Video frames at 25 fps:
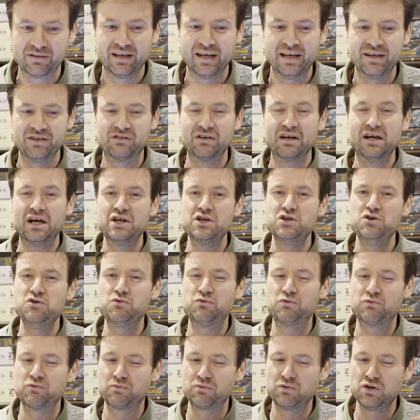is you
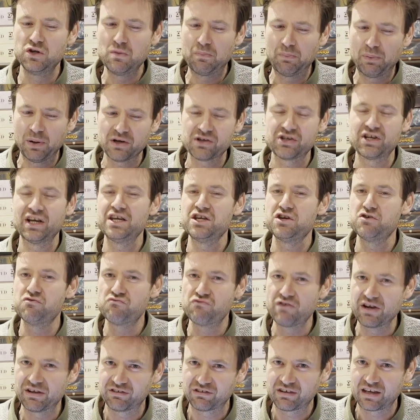push it, you
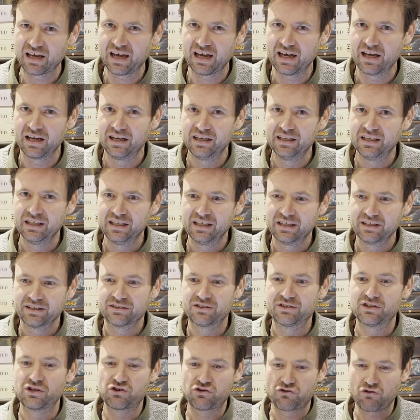risk it
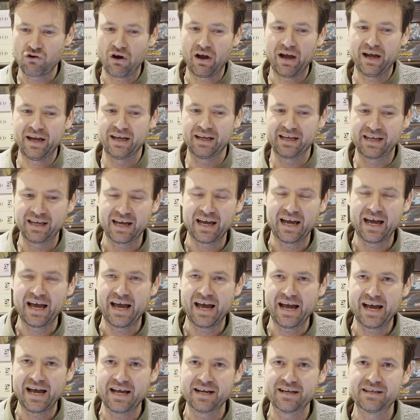to try and get
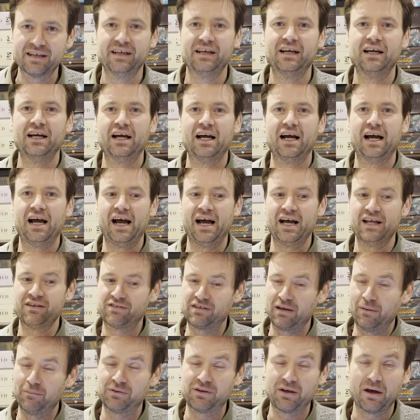ahead, and
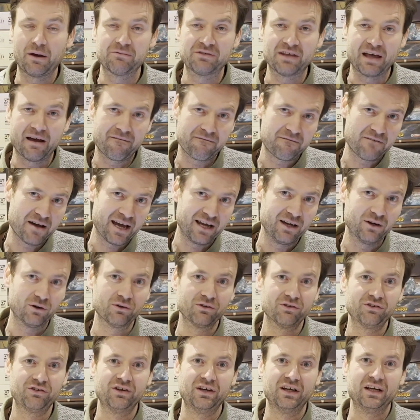sometimes that
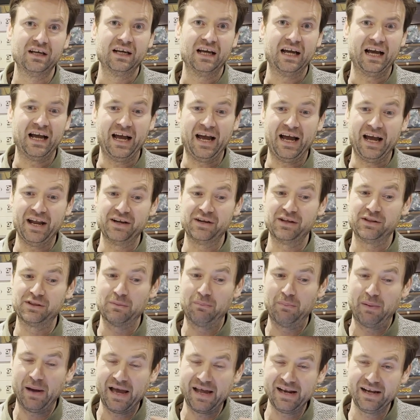fails. And
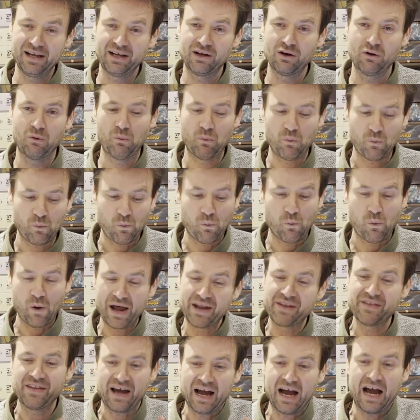depending on
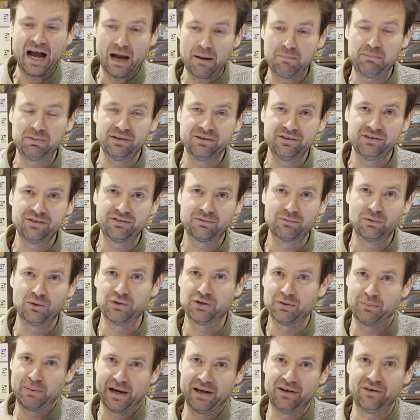when that happens will
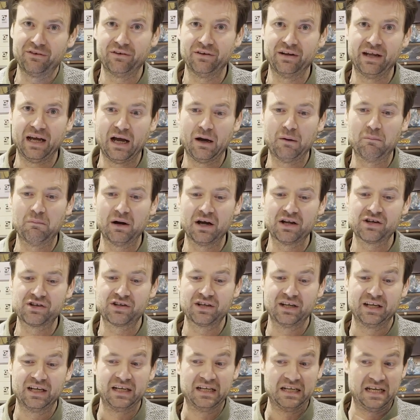depend on how much
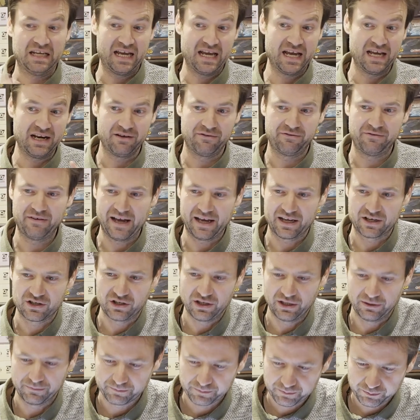it affects
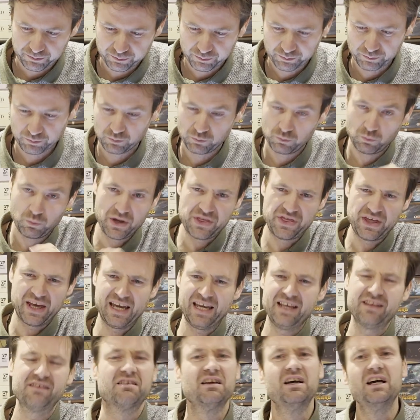you. With
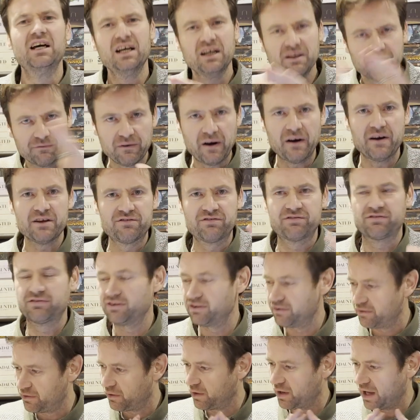Heat,
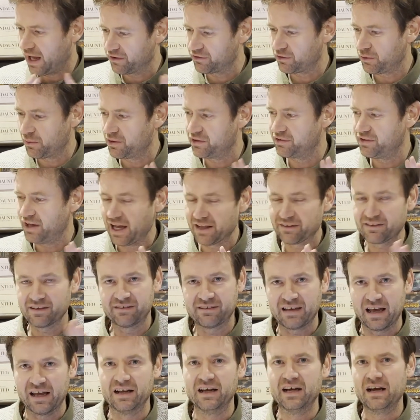as I
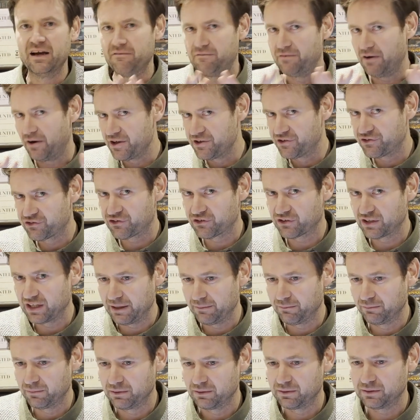said, very
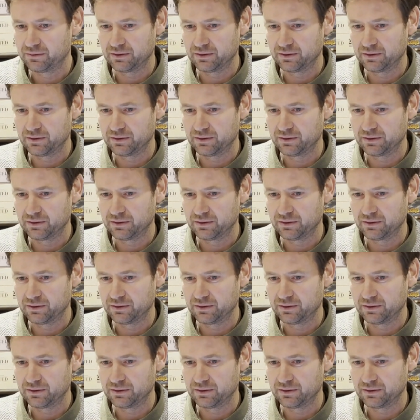slimline,